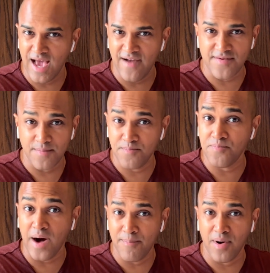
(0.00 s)
to have to
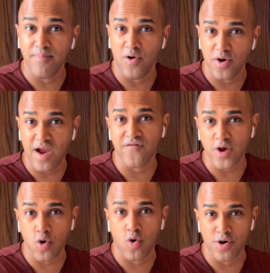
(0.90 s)
pop up on
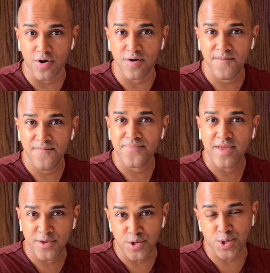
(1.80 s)
every corner
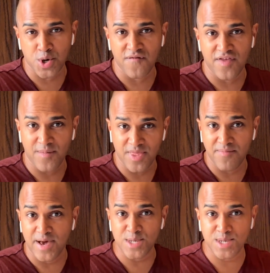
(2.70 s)
to serve them. And
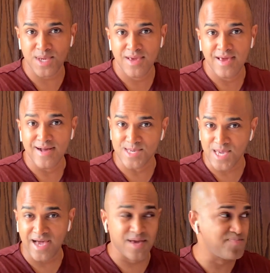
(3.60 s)
the best
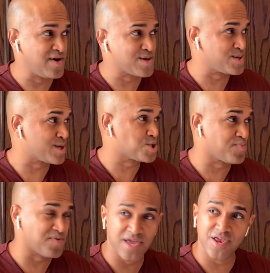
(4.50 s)
Italian places like
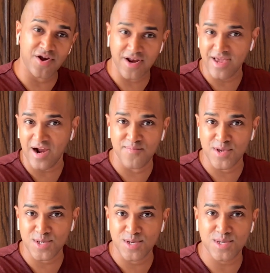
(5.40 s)
Cipollini are going to get our
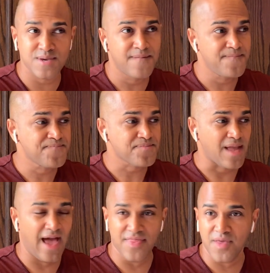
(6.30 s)
business,
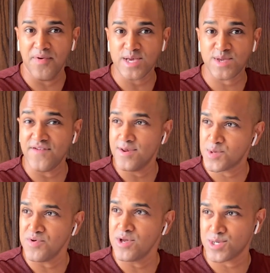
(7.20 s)
and the best
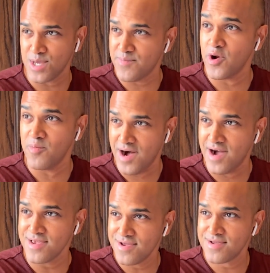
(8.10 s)
fitness places like
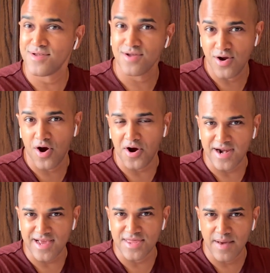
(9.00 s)
Body are
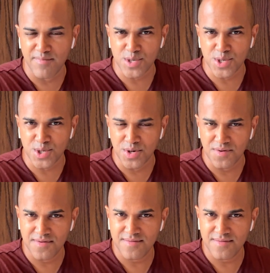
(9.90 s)
going to get that business too.